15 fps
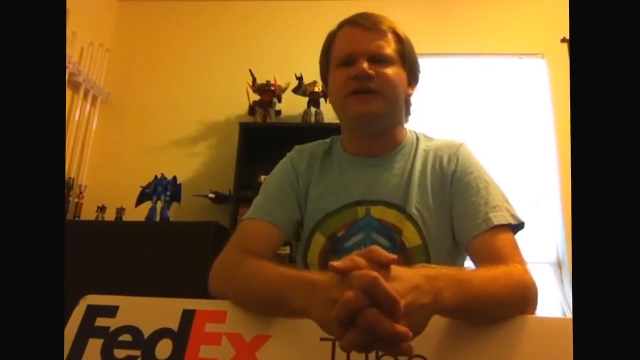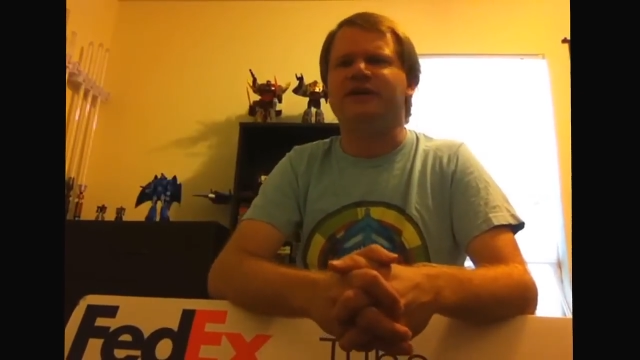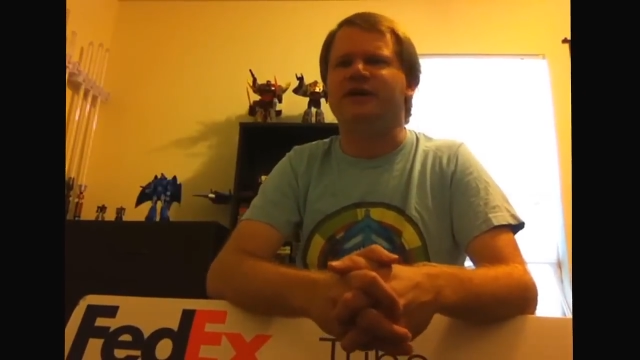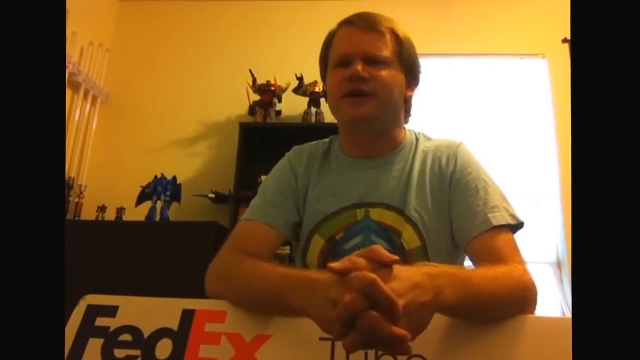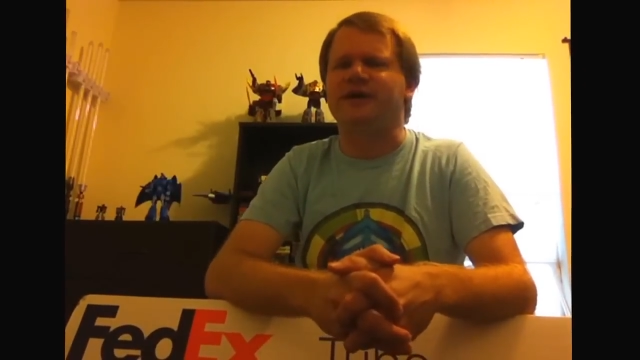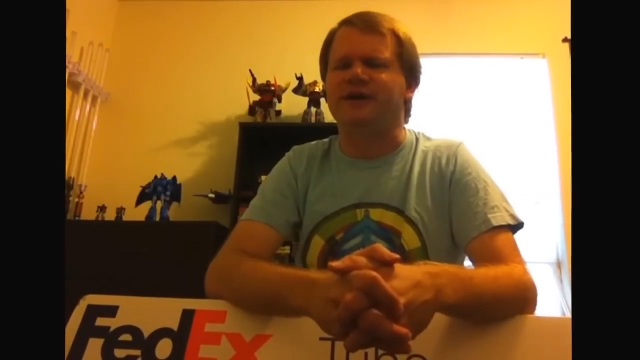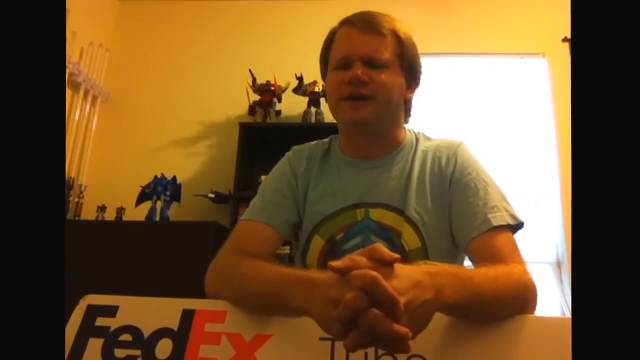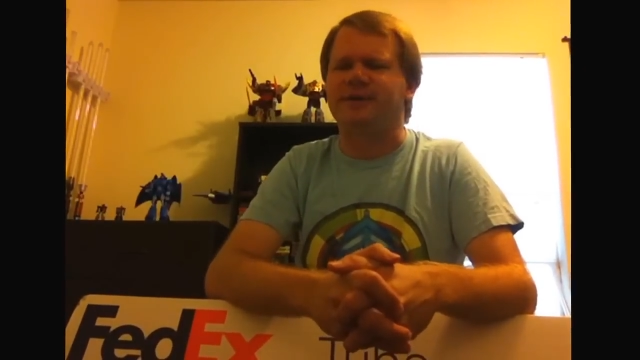
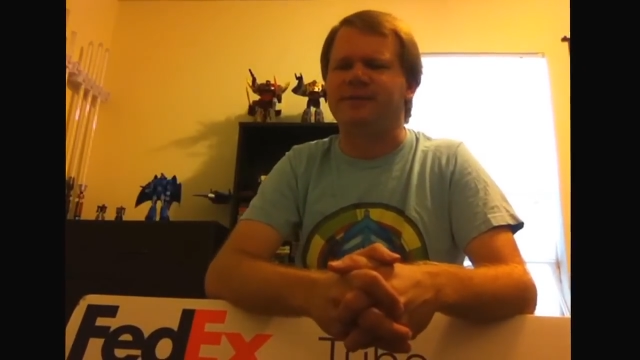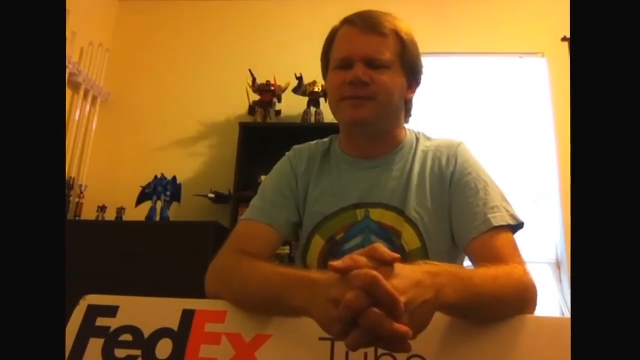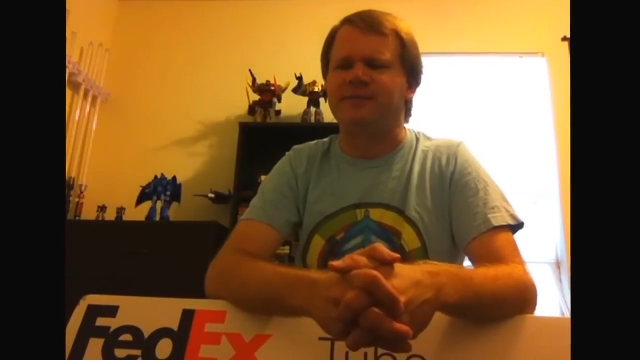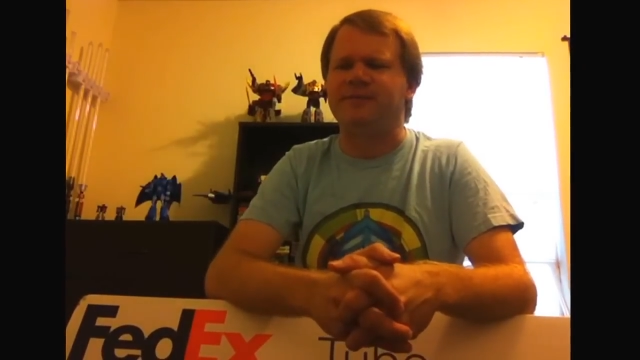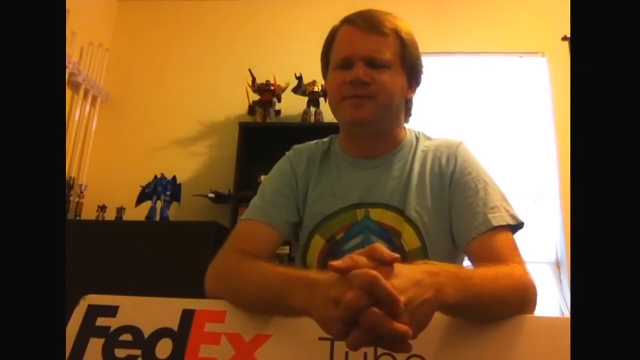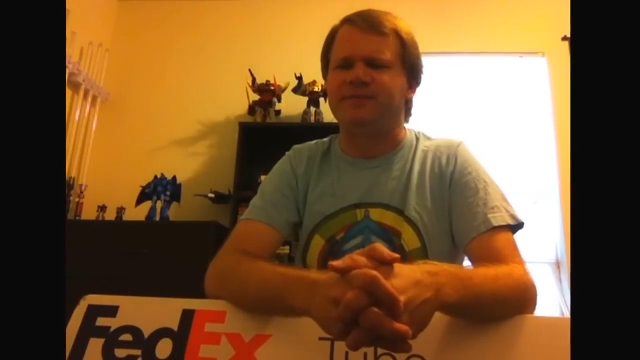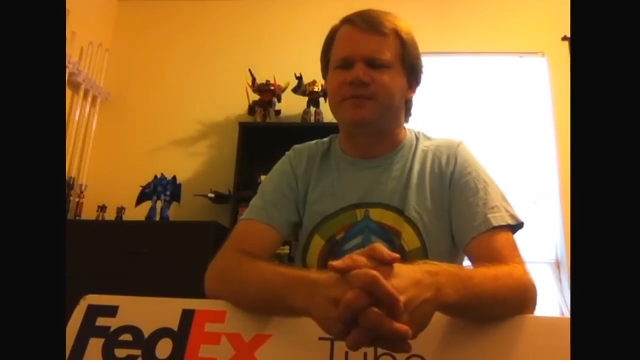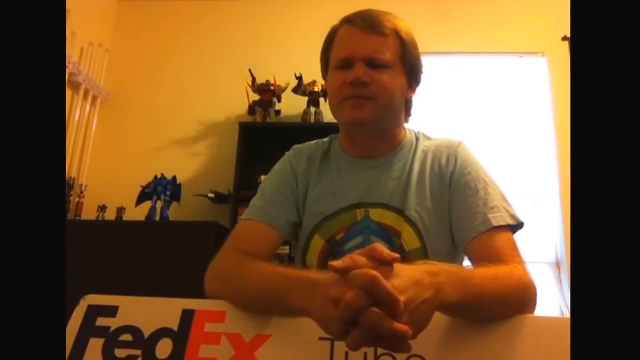
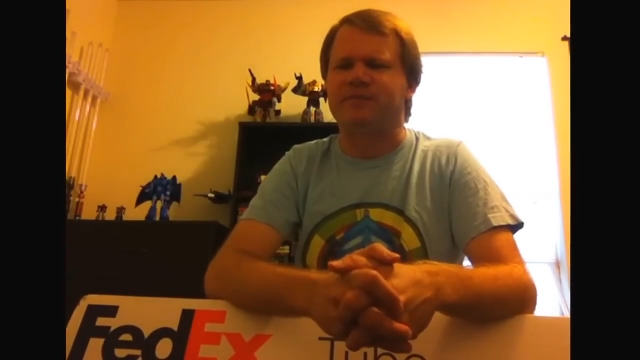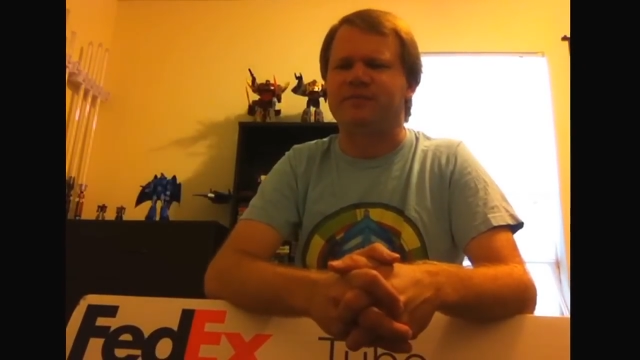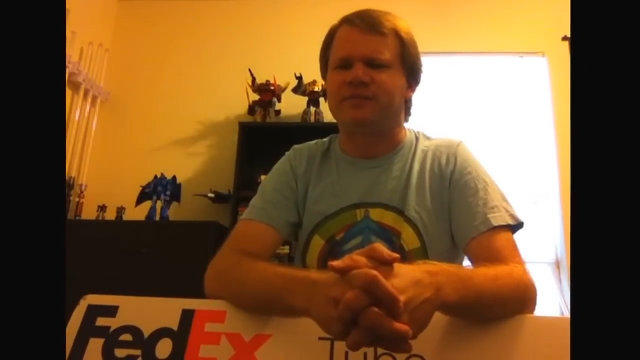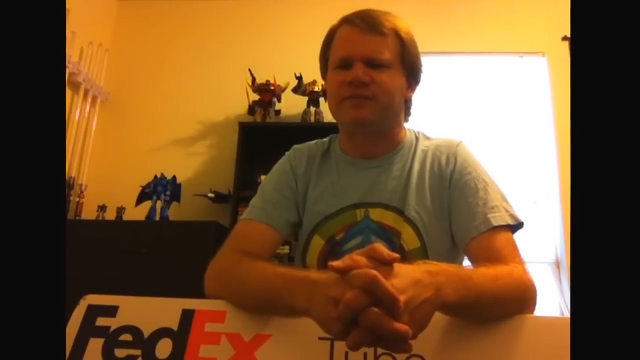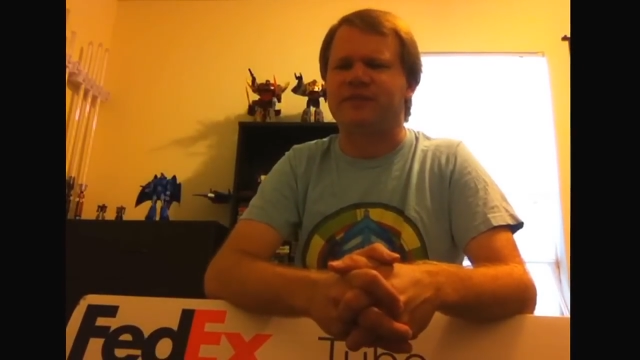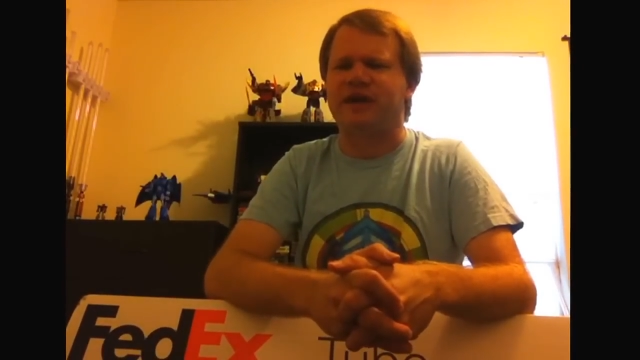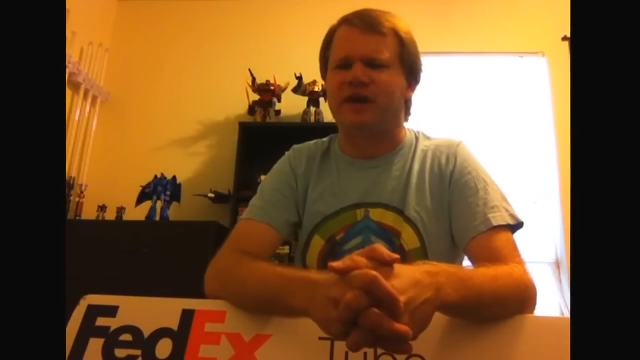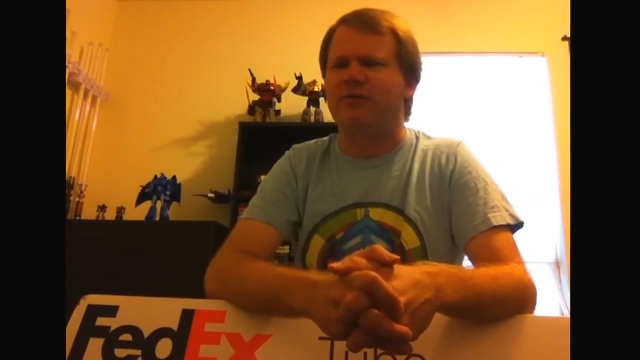Um,
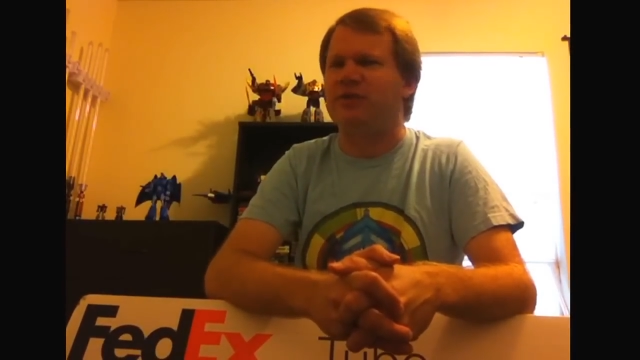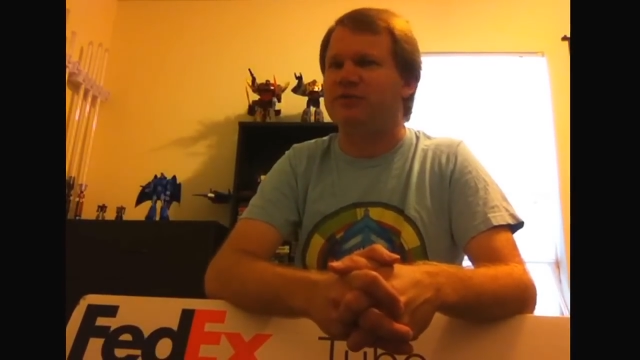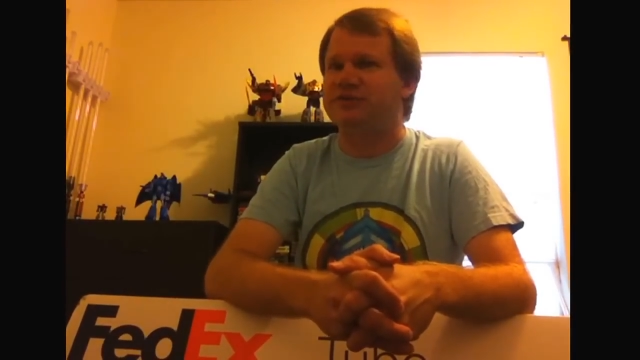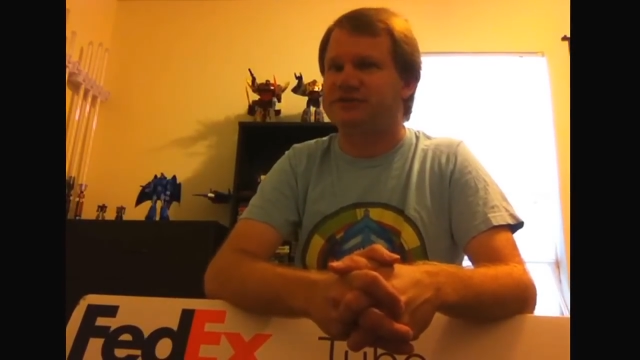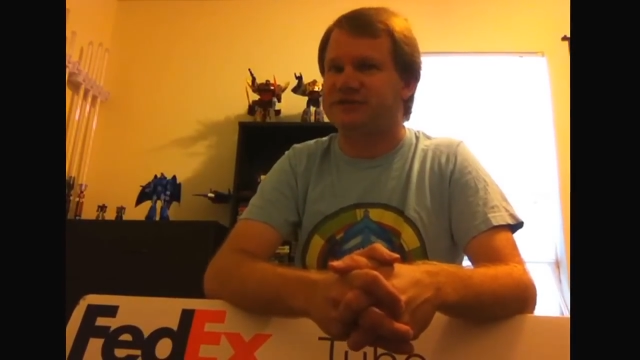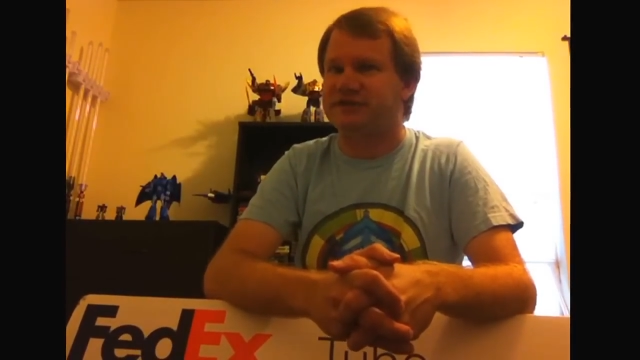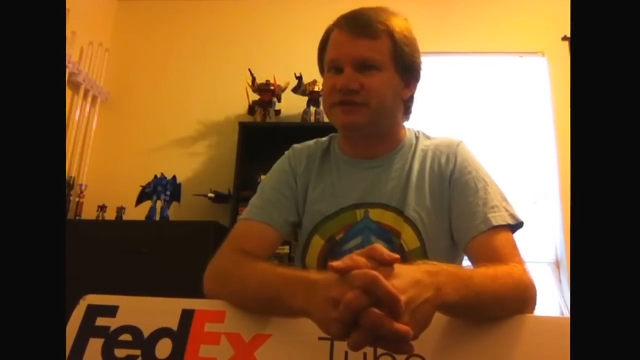I went with